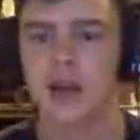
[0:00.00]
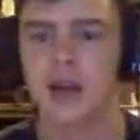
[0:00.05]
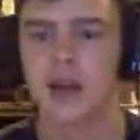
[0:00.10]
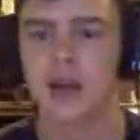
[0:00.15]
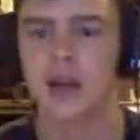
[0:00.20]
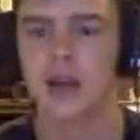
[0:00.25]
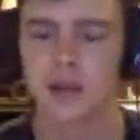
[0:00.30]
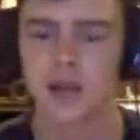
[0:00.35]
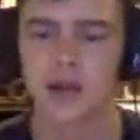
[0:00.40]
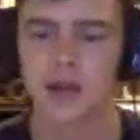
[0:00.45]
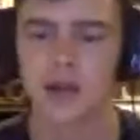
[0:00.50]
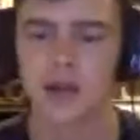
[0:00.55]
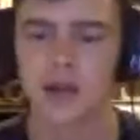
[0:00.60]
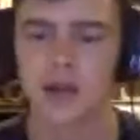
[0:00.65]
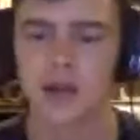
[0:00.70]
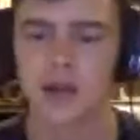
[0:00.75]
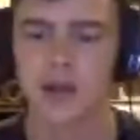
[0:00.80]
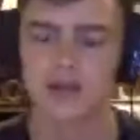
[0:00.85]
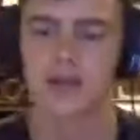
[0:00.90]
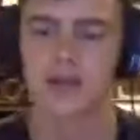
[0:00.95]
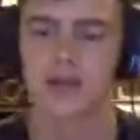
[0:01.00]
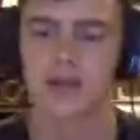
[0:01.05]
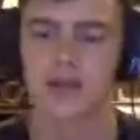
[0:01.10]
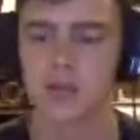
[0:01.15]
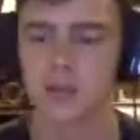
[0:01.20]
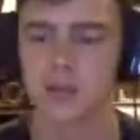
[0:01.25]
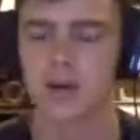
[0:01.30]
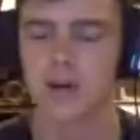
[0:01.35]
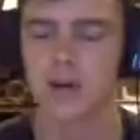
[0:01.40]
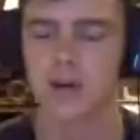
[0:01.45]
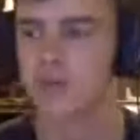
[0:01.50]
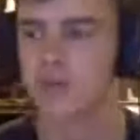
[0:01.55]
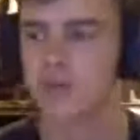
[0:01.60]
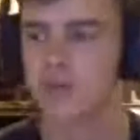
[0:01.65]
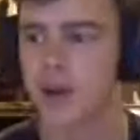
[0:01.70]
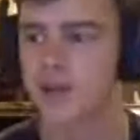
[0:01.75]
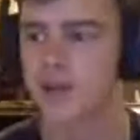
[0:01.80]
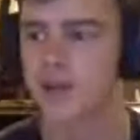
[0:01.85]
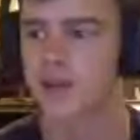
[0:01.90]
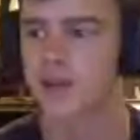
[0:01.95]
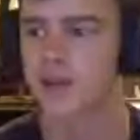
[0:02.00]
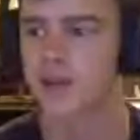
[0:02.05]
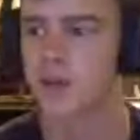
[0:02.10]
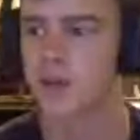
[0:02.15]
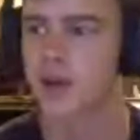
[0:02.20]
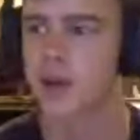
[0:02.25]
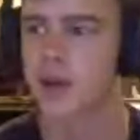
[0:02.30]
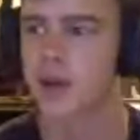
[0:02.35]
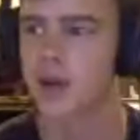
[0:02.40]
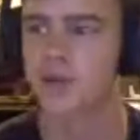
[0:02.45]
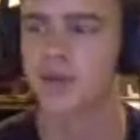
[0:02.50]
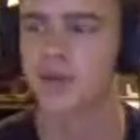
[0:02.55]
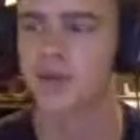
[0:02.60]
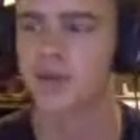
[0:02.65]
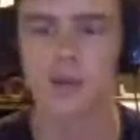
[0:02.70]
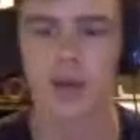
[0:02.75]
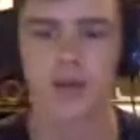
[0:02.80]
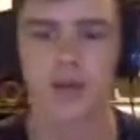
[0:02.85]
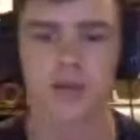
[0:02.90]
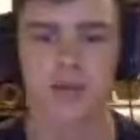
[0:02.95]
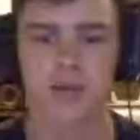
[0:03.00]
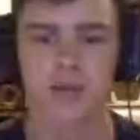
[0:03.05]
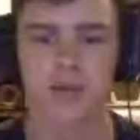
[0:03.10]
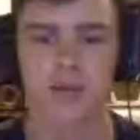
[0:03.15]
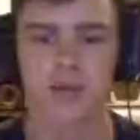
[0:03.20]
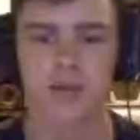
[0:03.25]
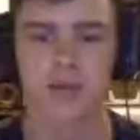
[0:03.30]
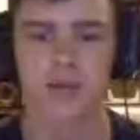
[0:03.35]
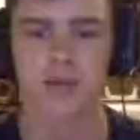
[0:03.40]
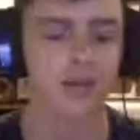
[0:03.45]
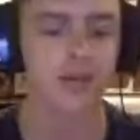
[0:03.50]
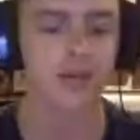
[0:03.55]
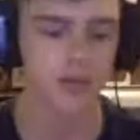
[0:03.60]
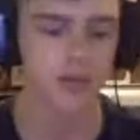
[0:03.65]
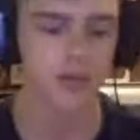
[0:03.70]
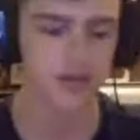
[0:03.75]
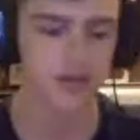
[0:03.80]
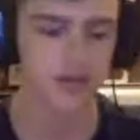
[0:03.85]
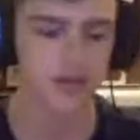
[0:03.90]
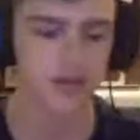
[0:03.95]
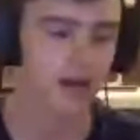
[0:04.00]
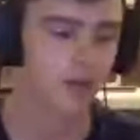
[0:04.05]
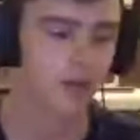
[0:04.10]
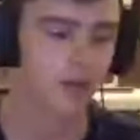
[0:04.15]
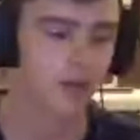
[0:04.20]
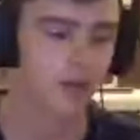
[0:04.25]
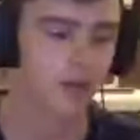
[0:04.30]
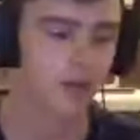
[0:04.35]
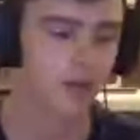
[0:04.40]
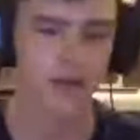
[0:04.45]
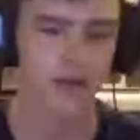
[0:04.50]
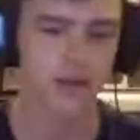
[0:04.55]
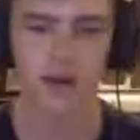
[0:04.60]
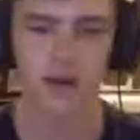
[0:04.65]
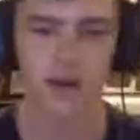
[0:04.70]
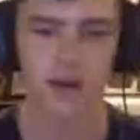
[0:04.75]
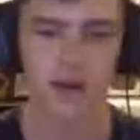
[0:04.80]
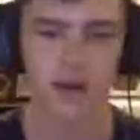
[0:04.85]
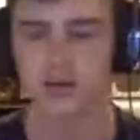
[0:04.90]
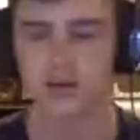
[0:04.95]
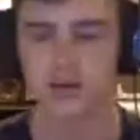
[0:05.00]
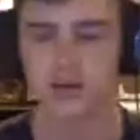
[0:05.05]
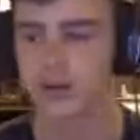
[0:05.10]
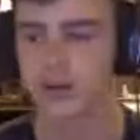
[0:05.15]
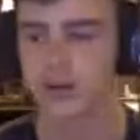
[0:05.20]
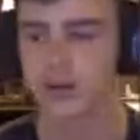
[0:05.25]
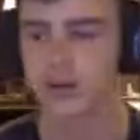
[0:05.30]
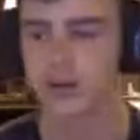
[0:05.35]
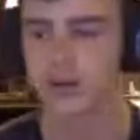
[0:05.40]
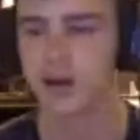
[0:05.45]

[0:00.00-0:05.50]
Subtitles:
guys were like, okay, it's time to put our spikes on. We got to do some actual climbing. So we sat down, we put our spikes on there.